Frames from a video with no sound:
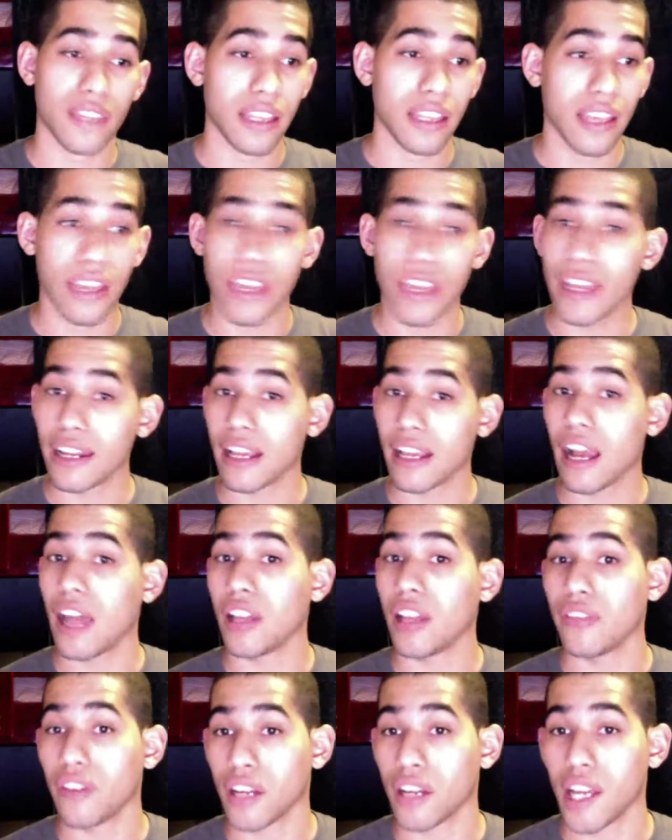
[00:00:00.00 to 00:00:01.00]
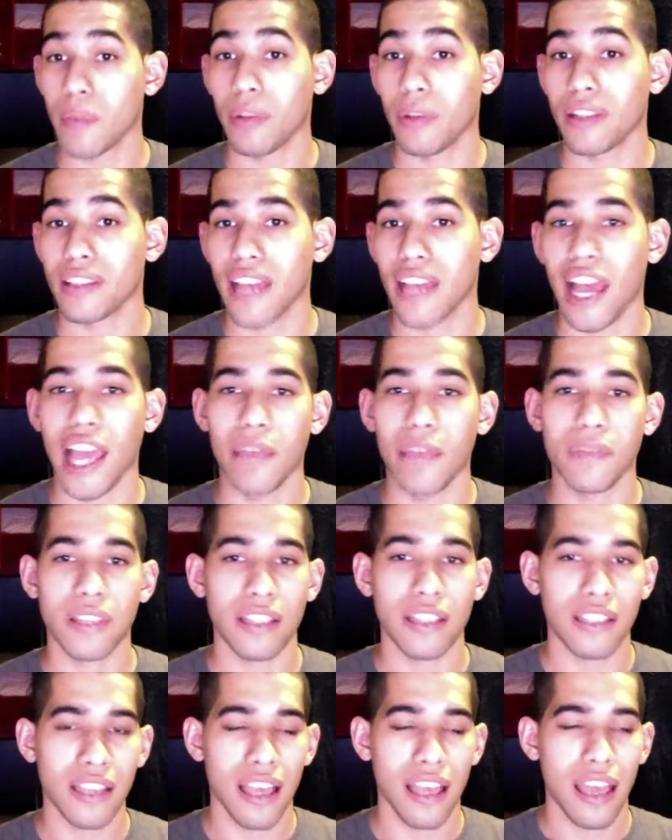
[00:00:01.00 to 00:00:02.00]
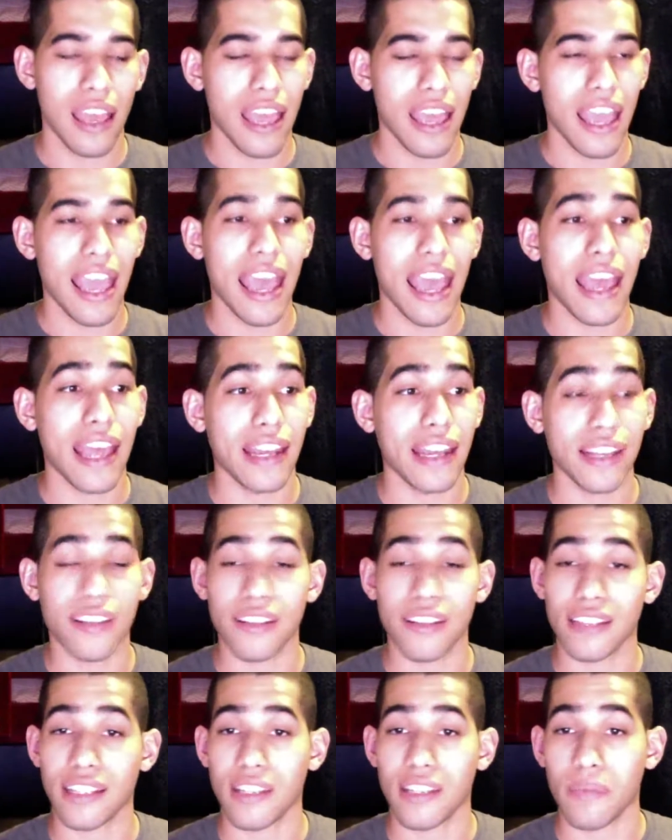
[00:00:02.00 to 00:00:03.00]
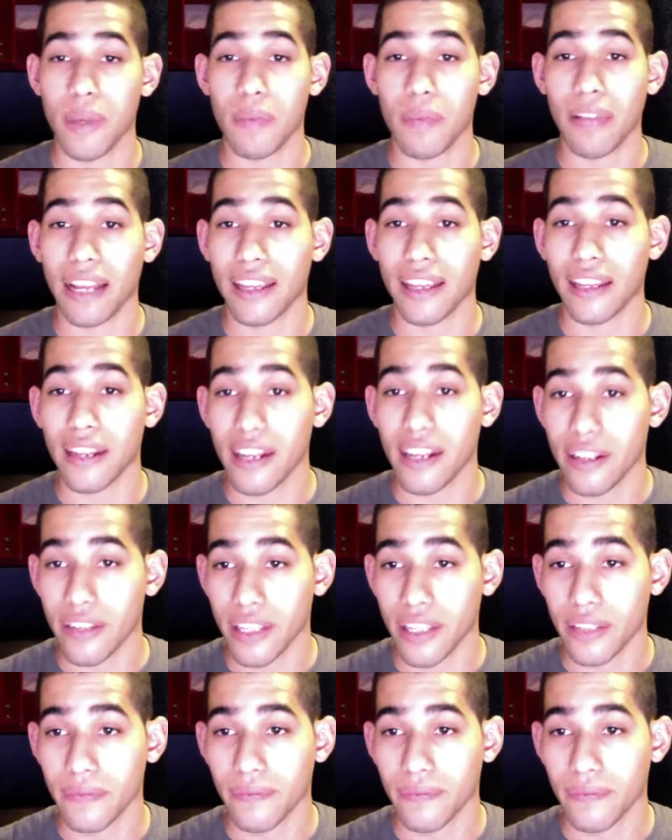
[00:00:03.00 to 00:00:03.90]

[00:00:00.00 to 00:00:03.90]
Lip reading: hitting Oliver a couple of times, and it turns out to be Black Canary,